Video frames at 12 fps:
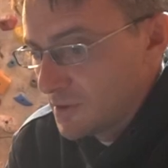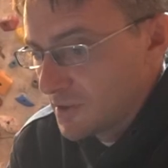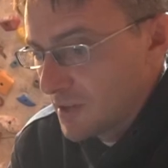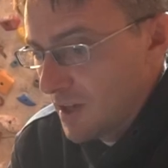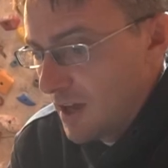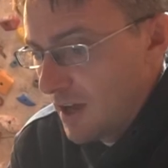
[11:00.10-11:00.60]
is
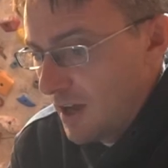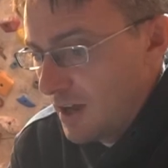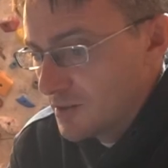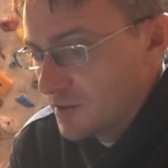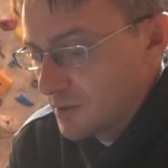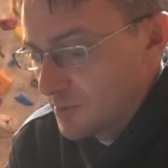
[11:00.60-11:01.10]

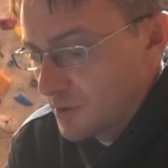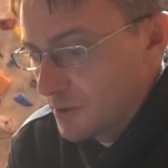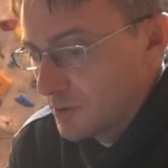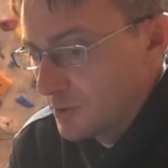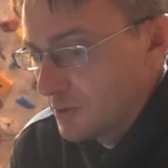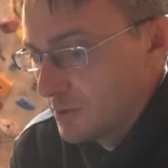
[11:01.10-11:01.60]
actually pretty
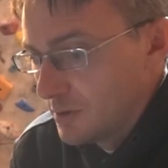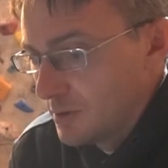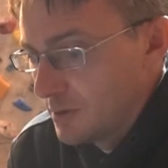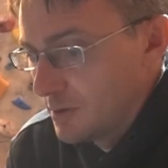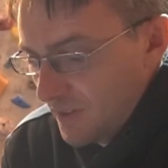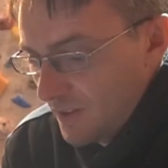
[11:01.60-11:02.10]
cool.
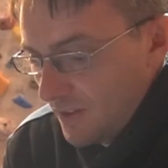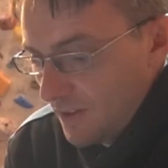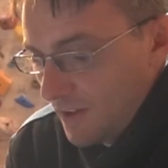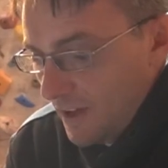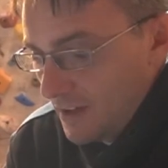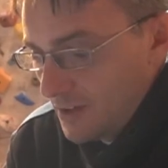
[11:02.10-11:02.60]

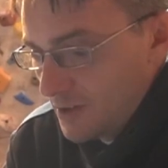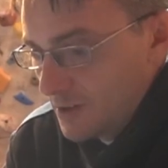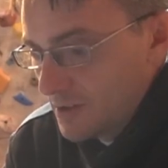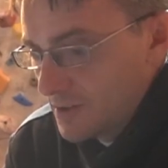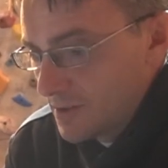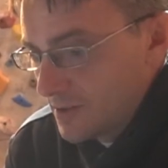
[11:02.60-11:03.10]
Okay,
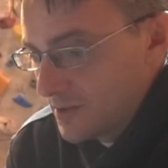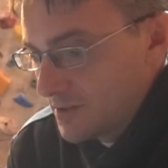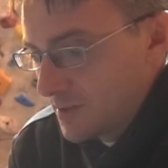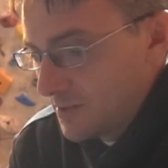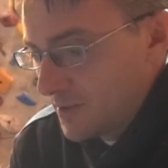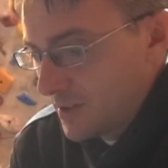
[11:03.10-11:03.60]
here's
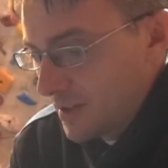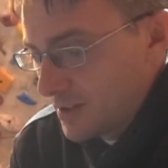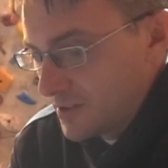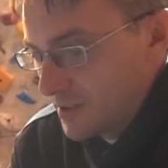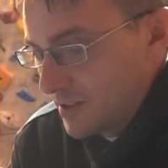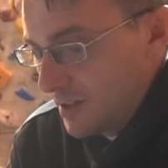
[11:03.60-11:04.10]
something
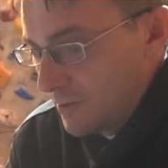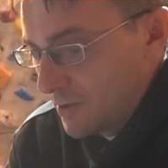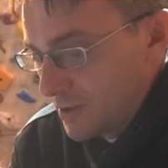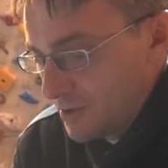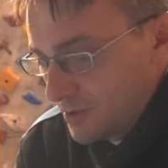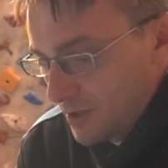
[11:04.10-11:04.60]
actually I
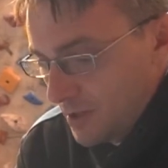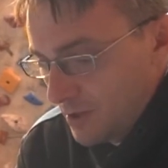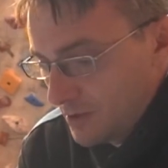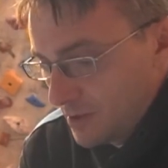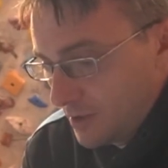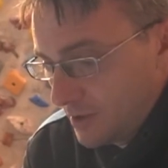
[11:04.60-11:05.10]
want to try
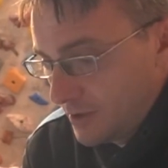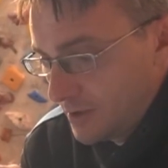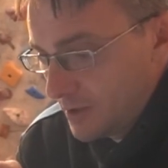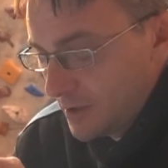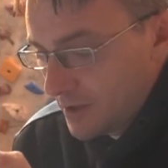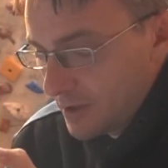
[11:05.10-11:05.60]
out here.
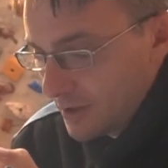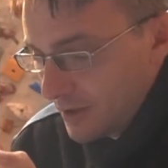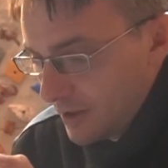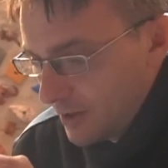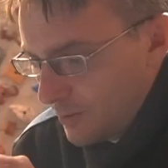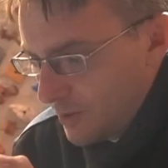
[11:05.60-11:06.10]

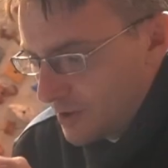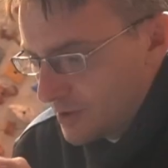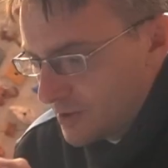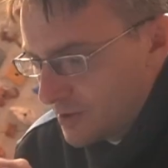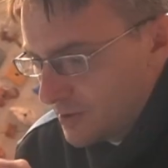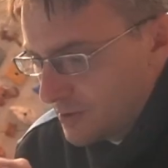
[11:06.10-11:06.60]
I want
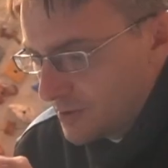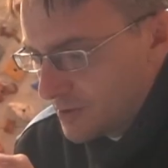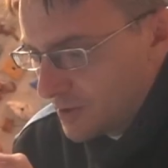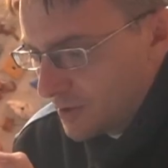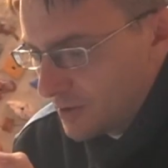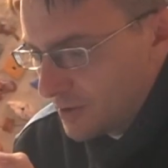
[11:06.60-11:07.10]
to
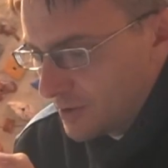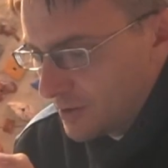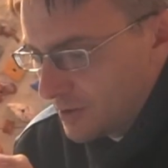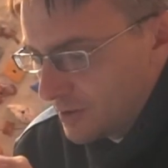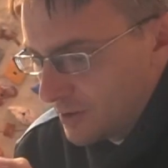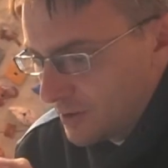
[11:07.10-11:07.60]
start
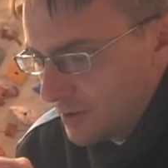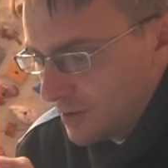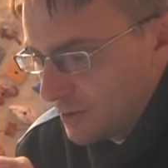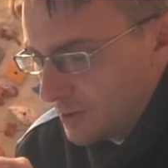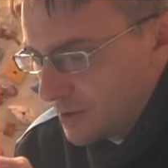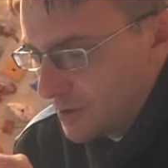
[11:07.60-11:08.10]

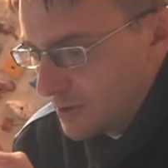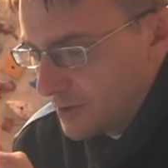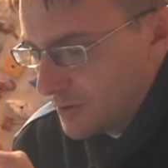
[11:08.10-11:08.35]
lower